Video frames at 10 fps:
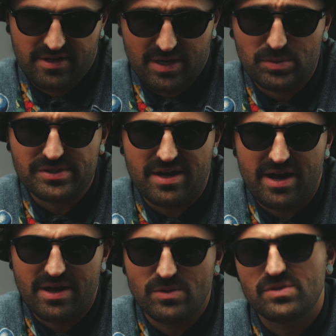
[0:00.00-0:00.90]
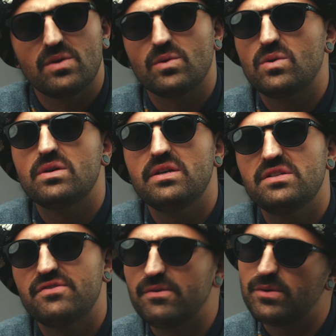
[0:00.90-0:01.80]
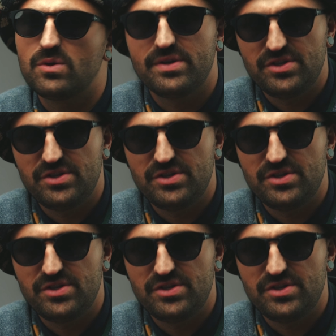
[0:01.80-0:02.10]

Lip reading: it was I who stole the cookies from the cookie